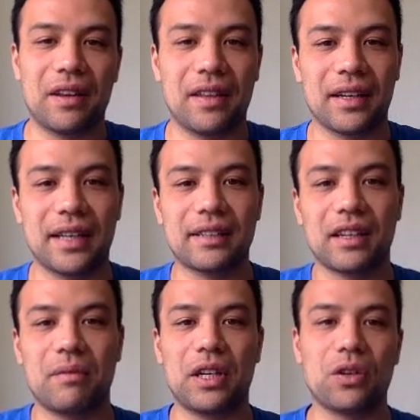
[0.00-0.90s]
I think that's going
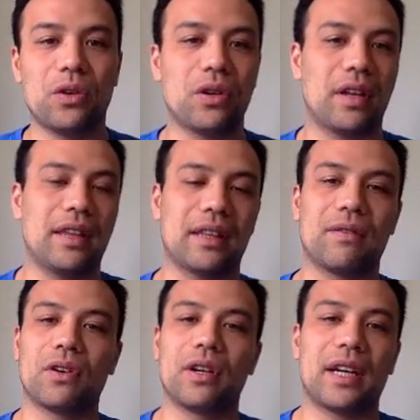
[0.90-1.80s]
to be good. I think
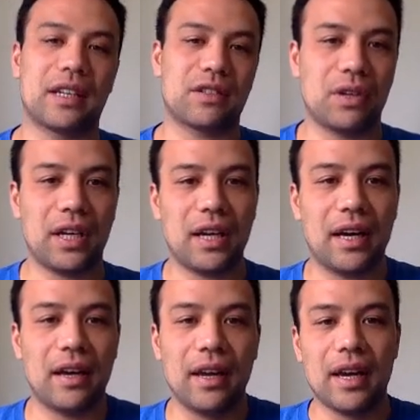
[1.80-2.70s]
they've got an extra
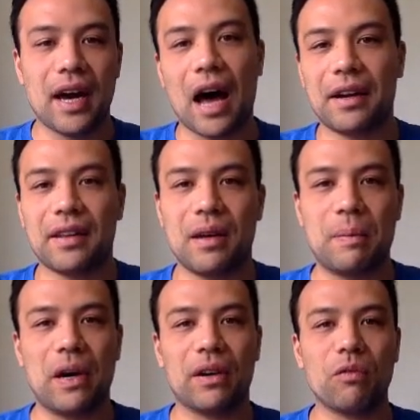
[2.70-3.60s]
year under their belt.